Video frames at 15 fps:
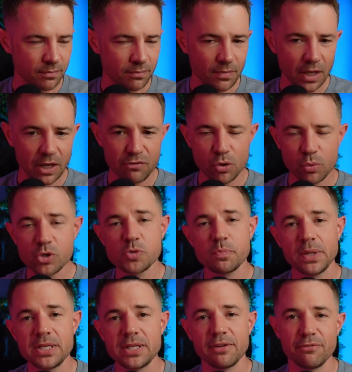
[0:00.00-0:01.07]
If you were
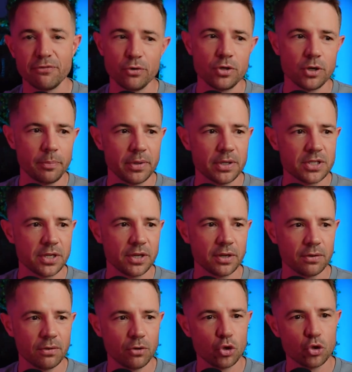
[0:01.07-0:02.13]
splitting food up into
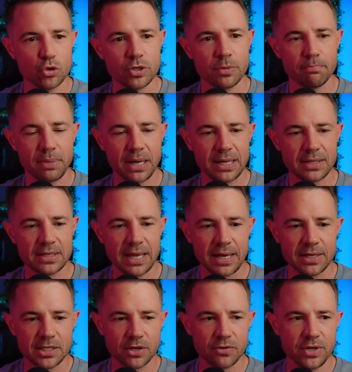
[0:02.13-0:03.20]
good and bad
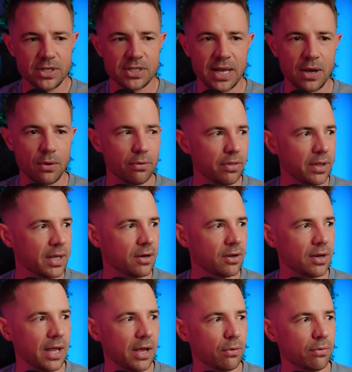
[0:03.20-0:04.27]
categories, healthy and
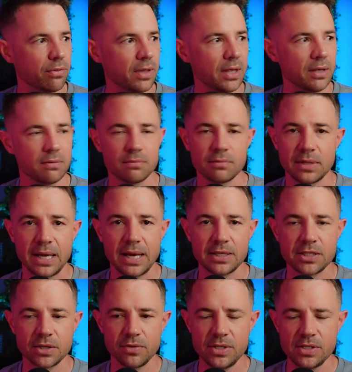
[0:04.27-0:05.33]
unhealthy
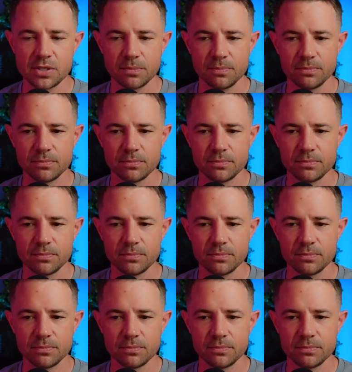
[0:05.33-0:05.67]
categories,